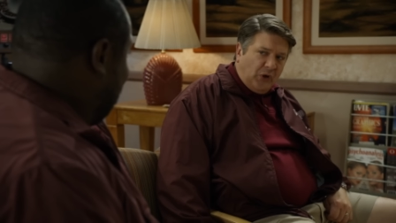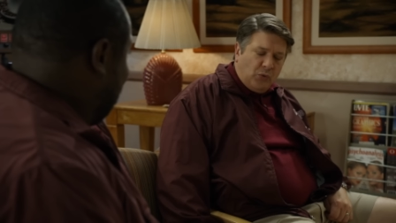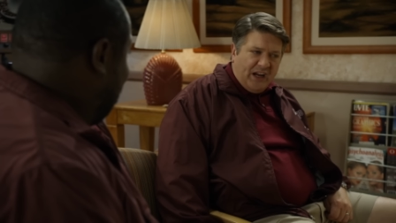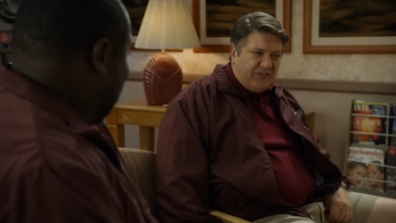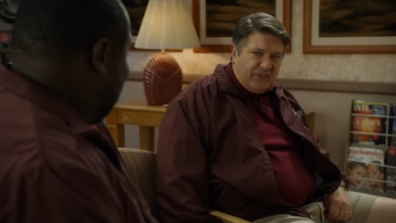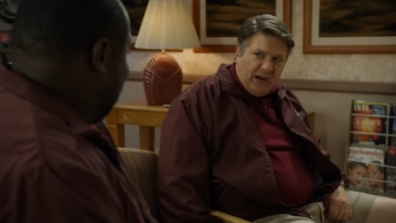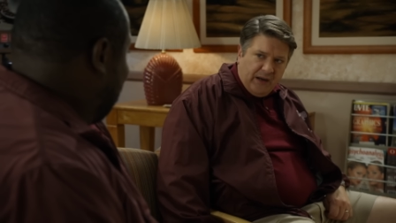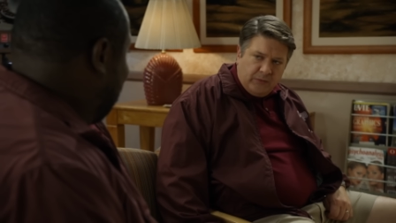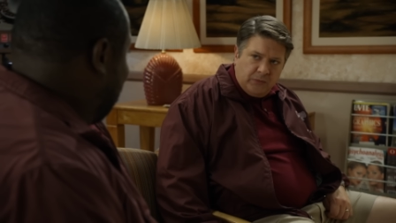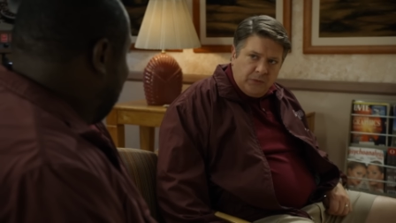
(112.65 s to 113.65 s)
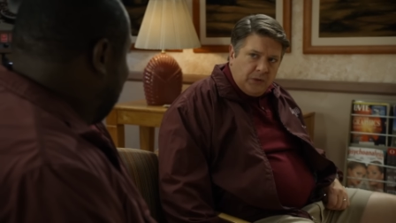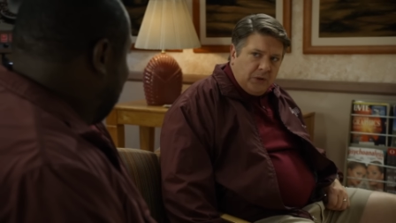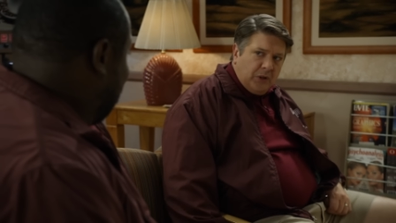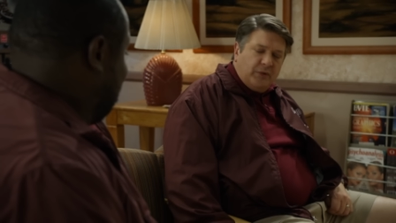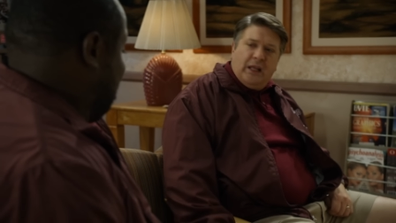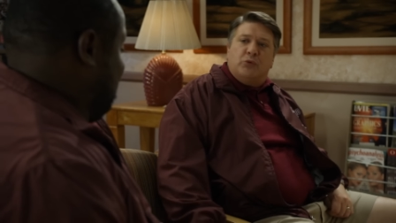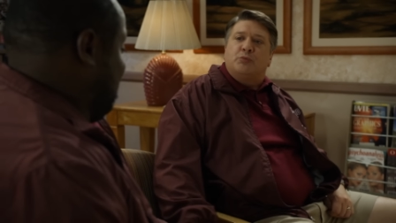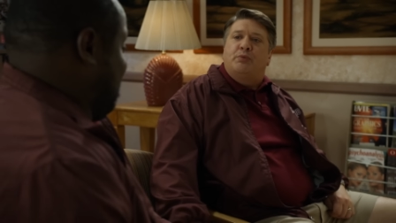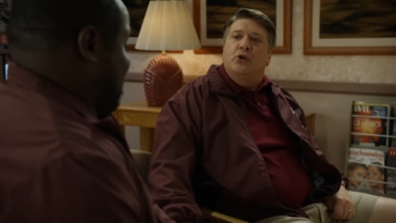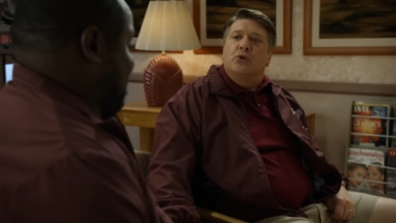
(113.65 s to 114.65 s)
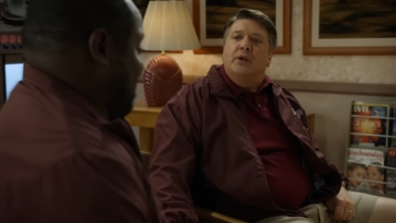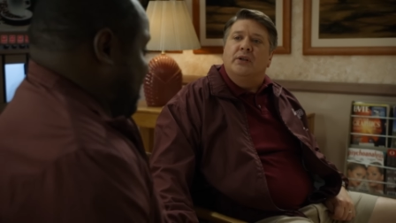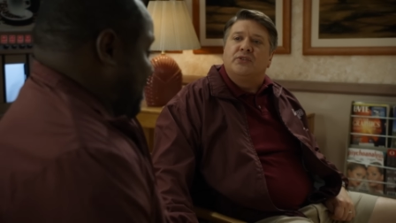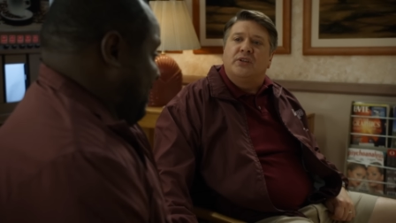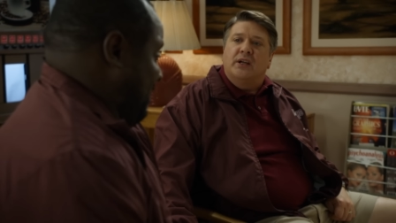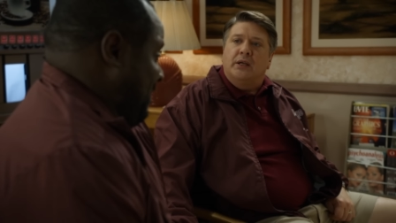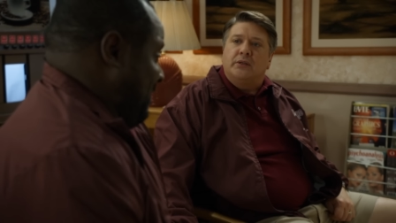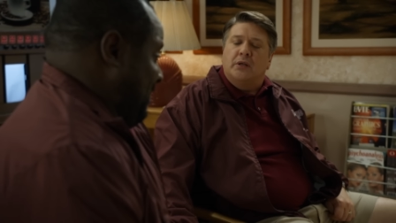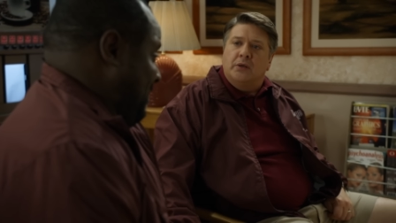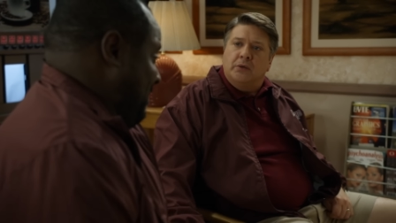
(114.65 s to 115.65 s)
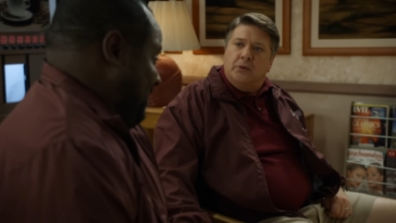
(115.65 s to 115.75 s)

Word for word: Okay, fine. But that was pure instinct.